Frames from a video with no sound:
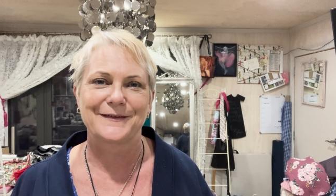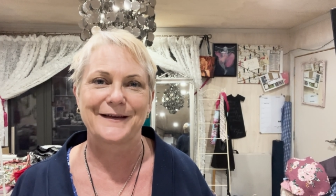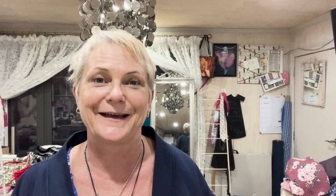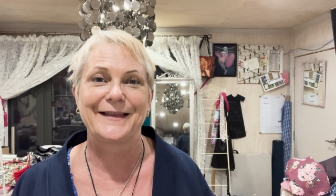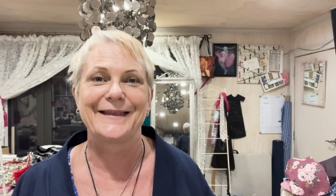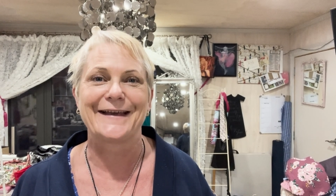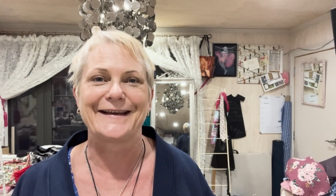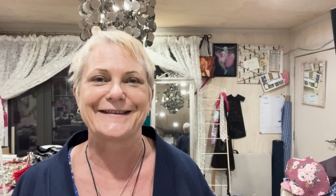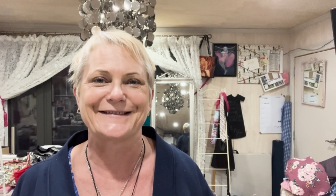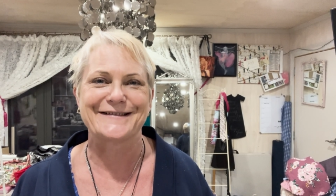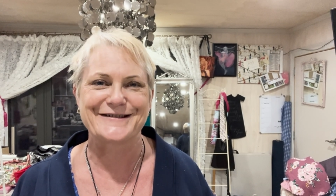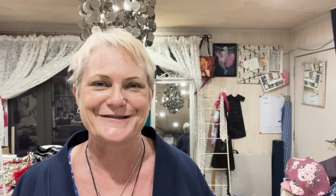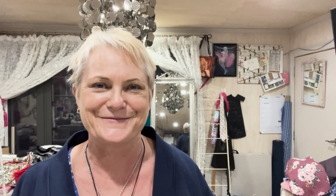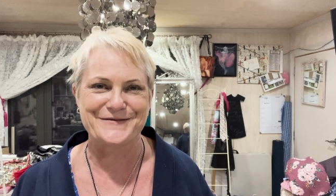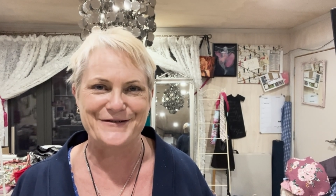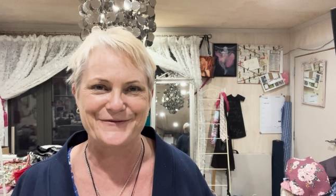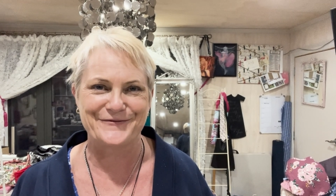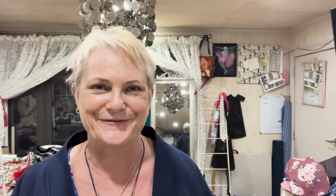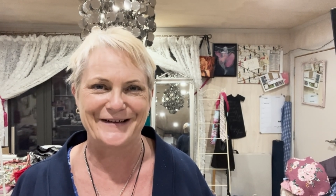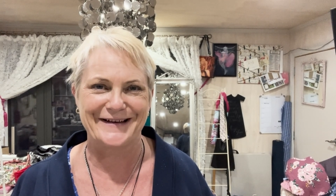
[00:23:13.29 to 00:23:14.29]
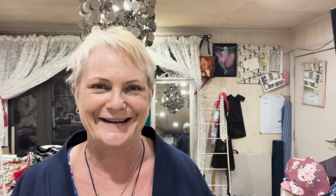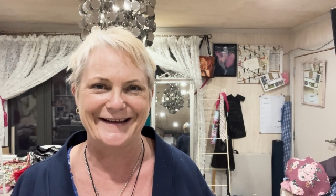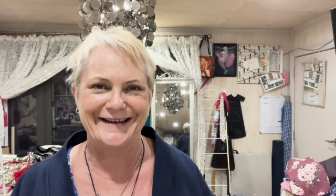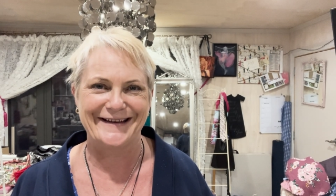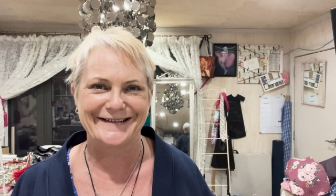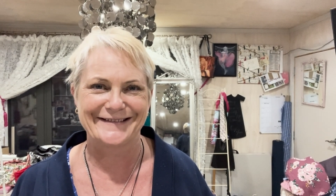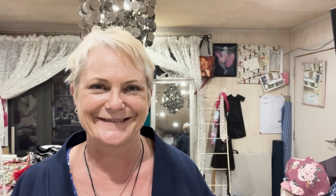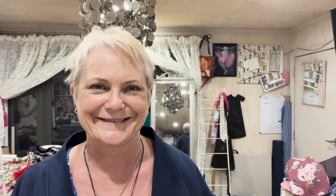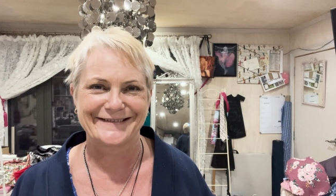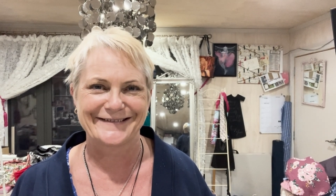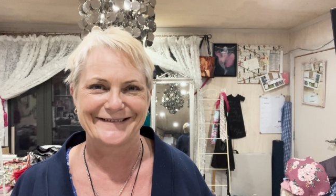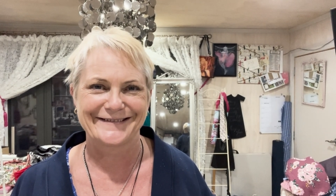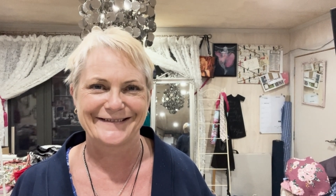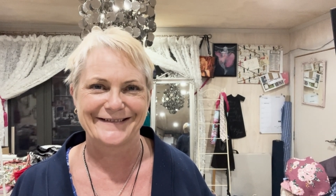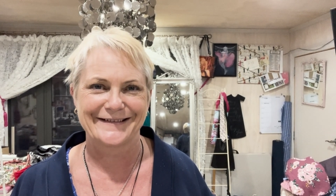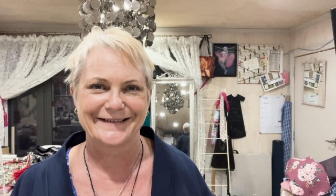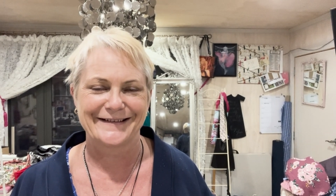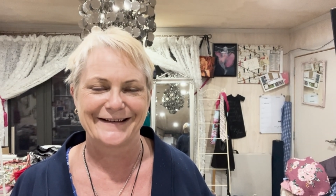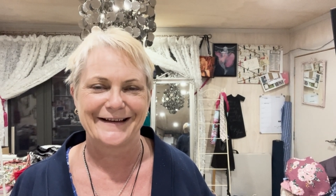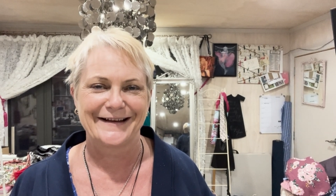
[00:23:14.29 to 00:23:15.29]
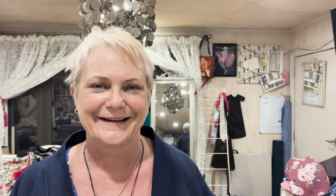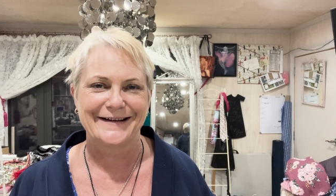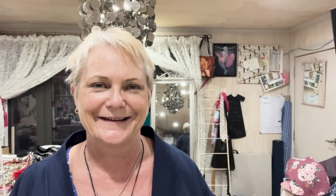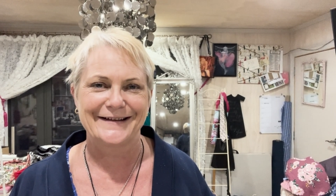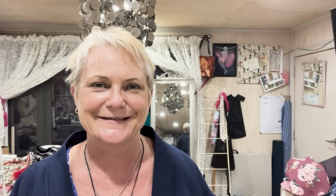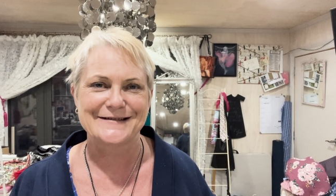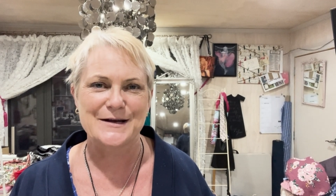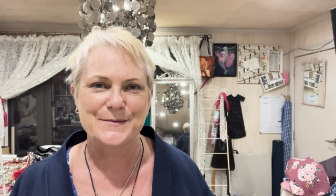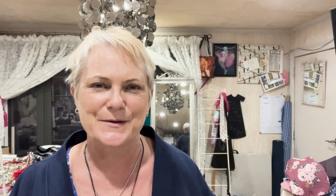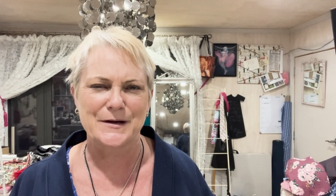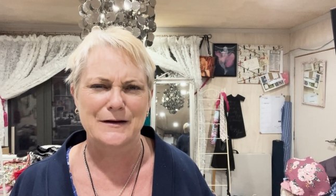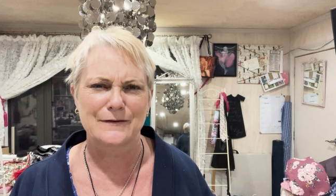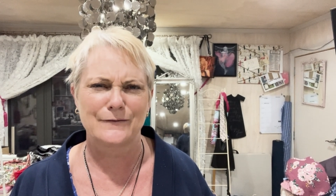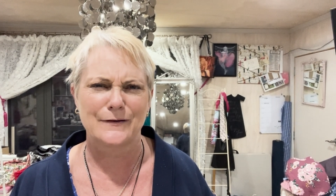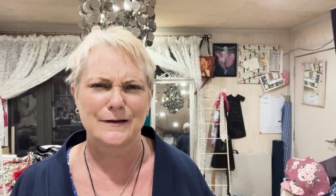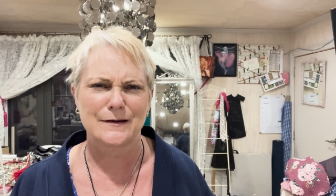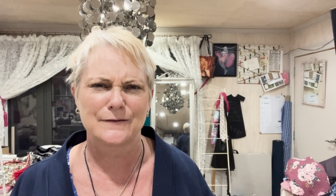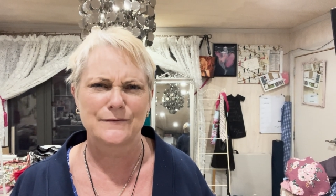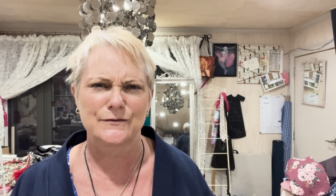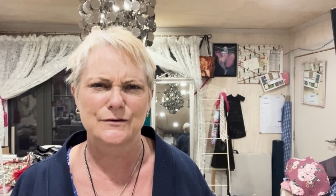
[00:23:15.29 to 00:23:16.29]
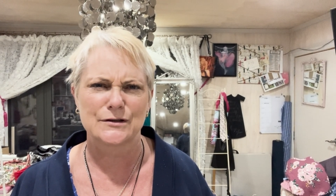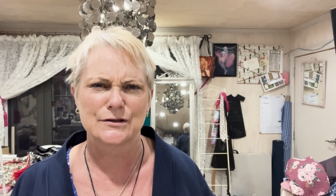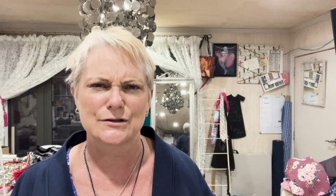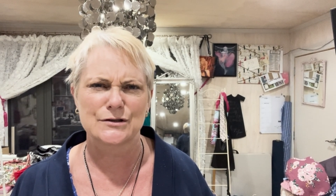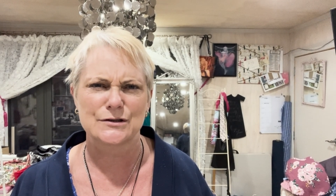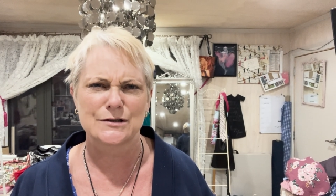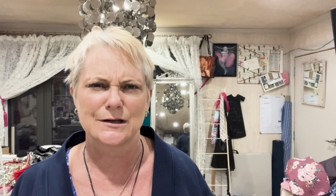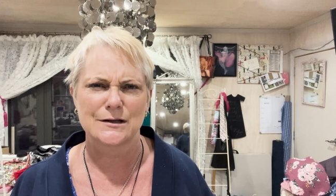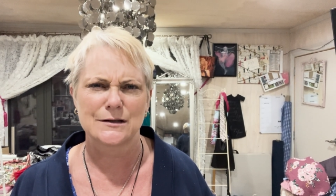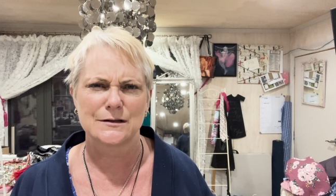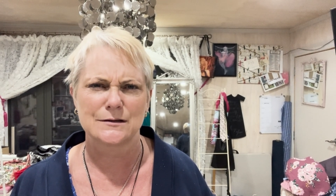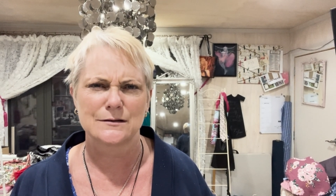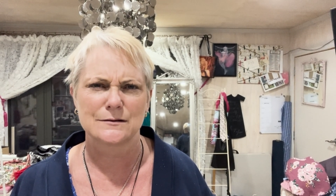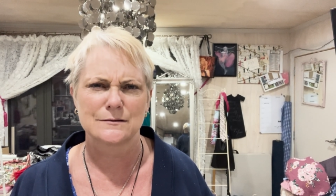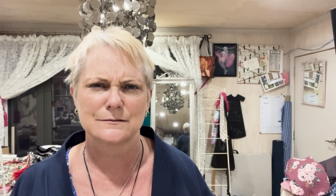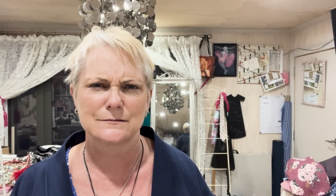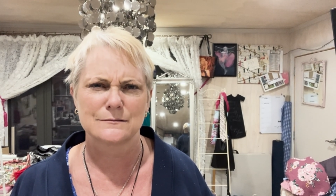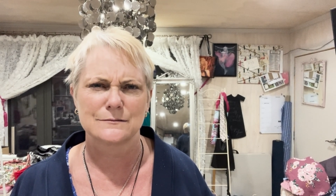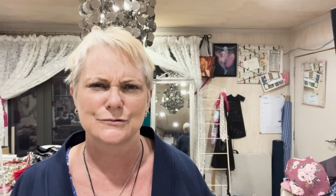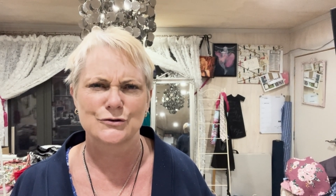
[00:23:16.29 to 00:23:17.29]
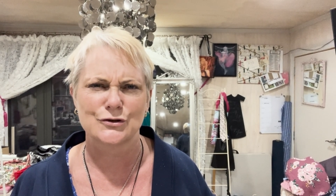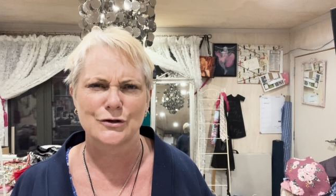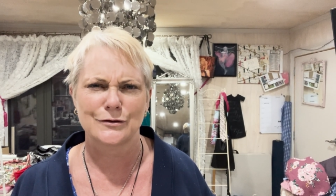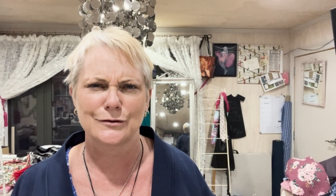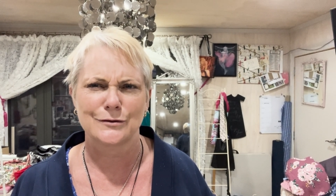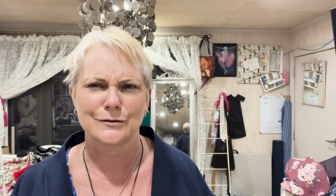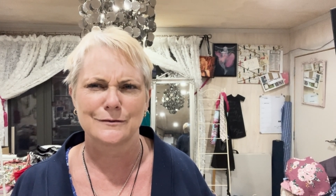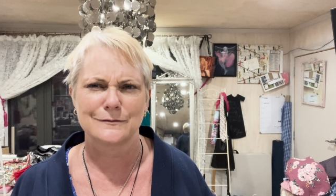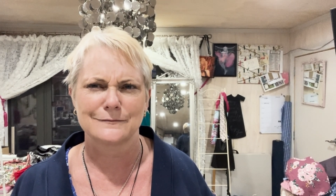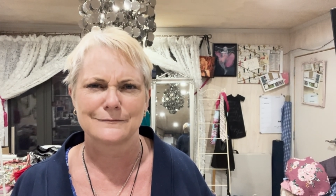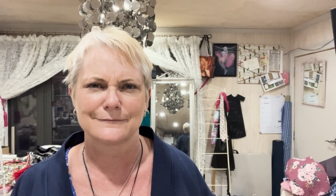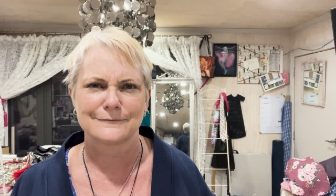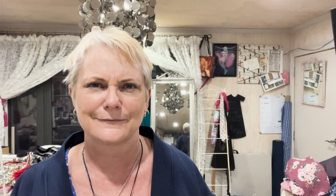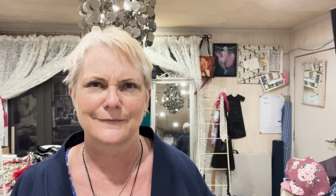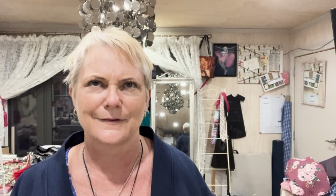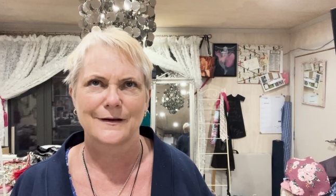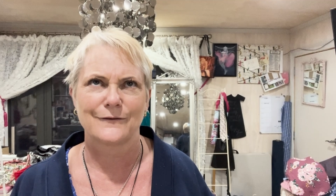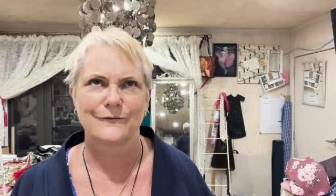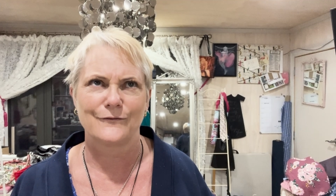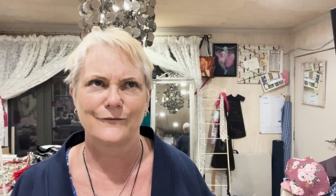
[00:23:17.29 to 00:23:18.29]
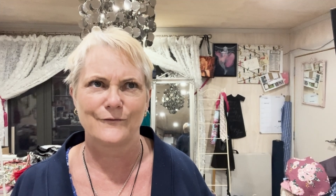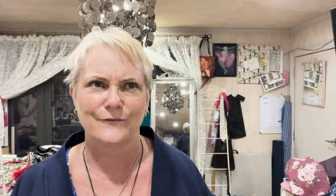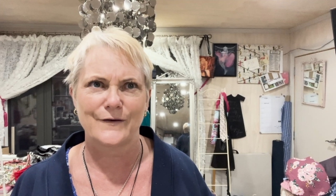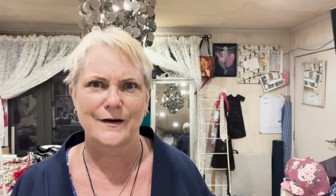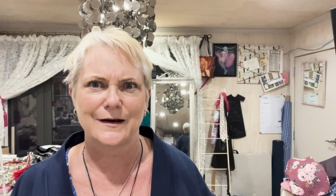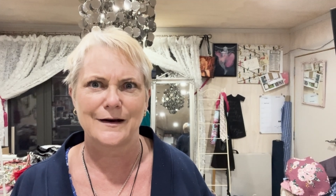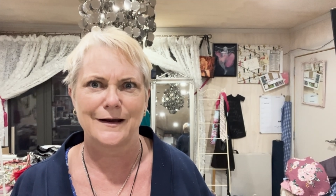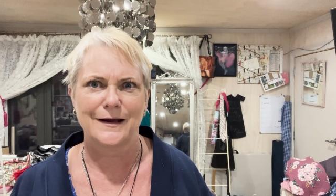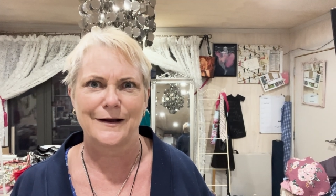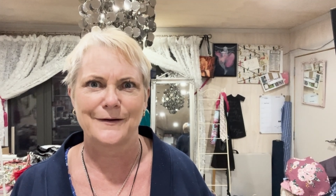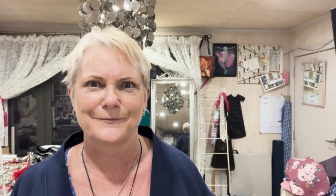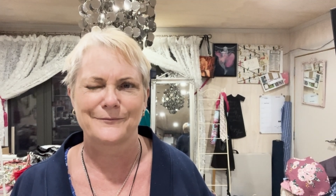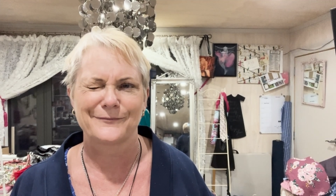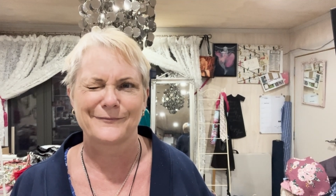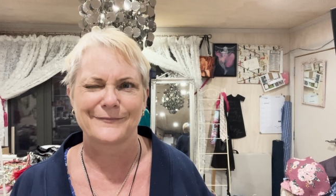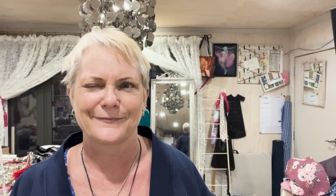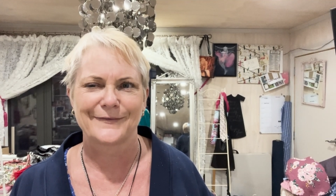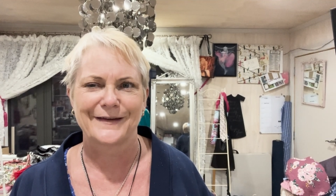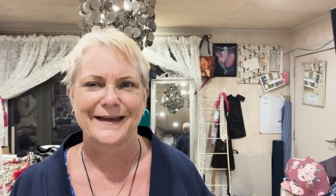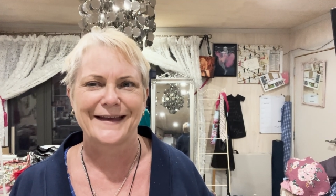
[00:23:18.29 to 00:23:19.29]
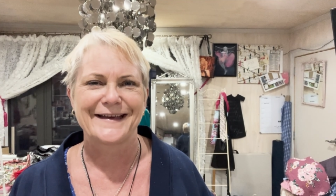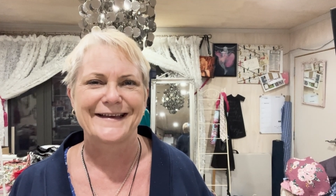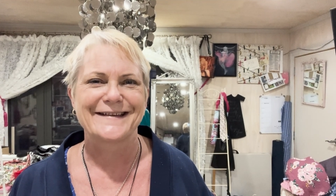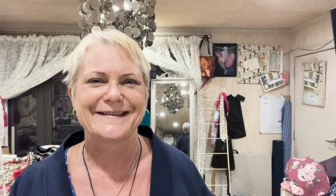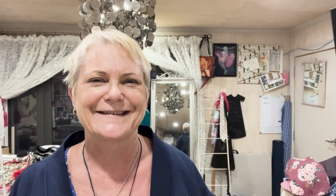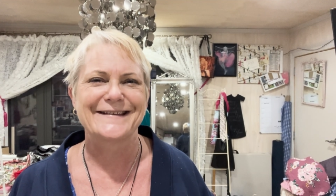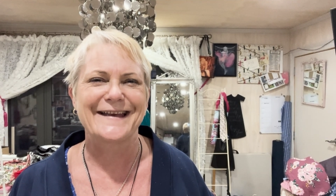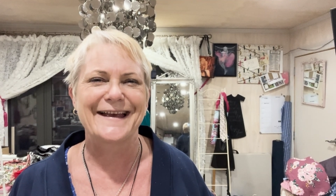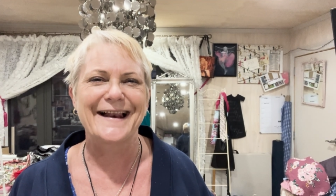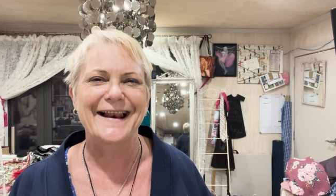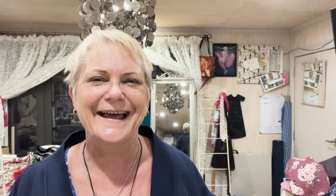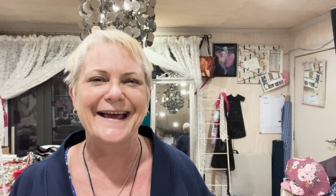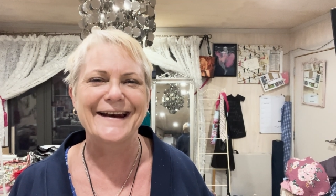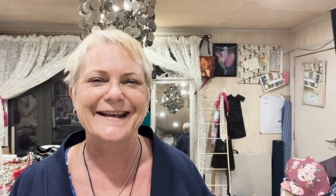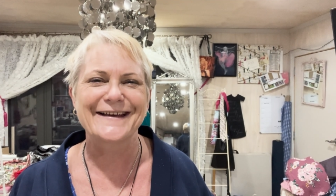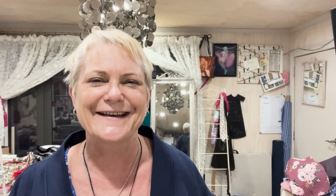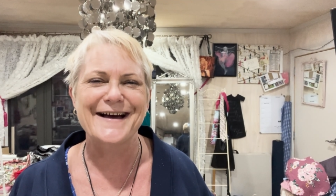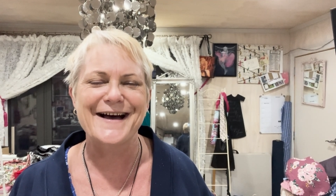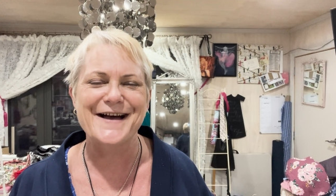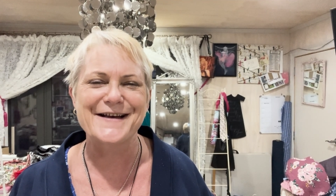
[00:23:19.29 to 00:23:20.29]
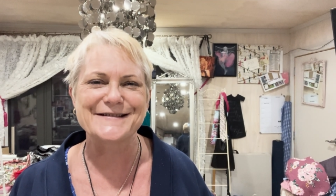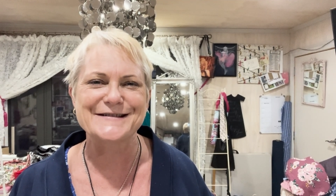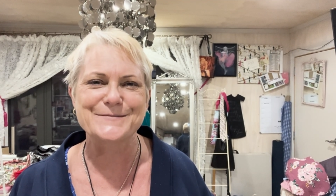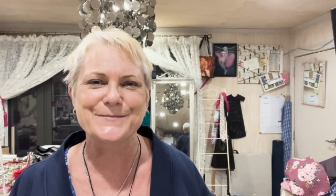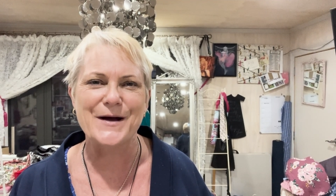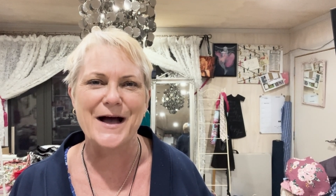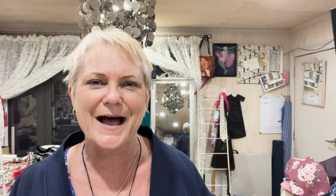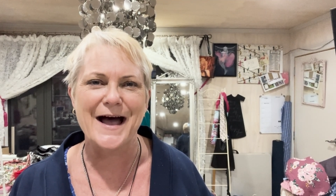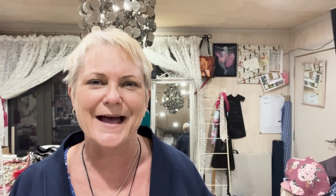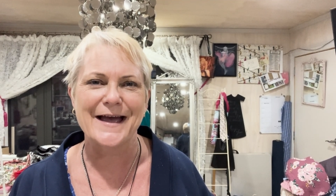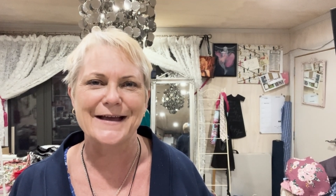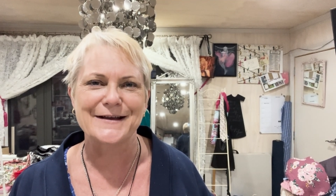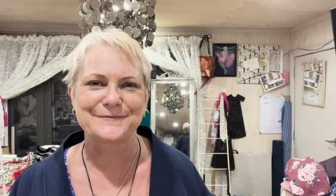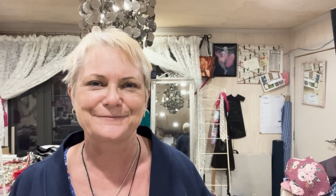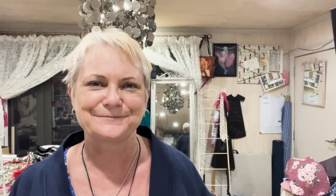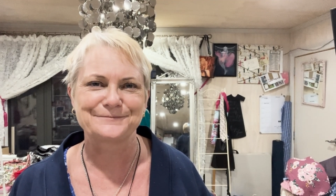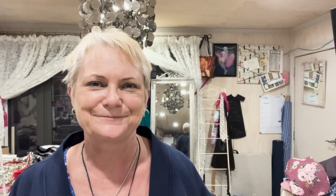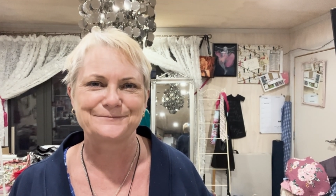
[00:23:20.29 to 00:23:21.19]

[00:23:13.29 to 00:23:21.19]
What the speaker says: And that's going to be funny. Let's hope I can find the footage to show you. Funny. See you later, guys. Bye.